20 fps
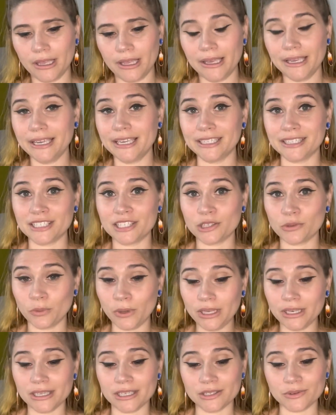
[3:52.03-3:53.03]
Its
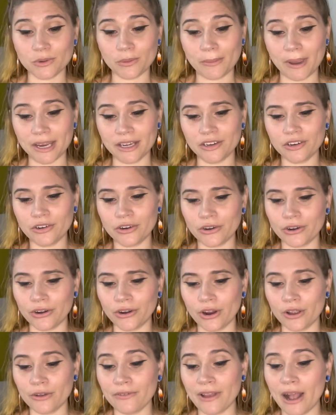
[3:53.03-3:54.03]
sweetness reminded her
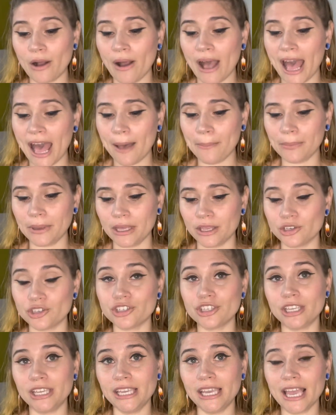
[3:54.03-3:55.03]
of how happy
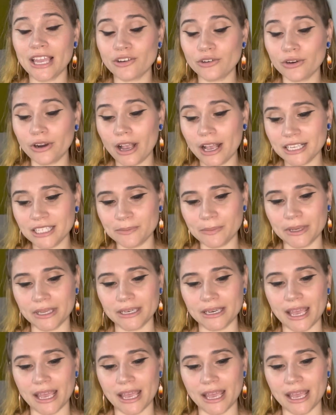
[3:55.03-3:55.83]
she and her husband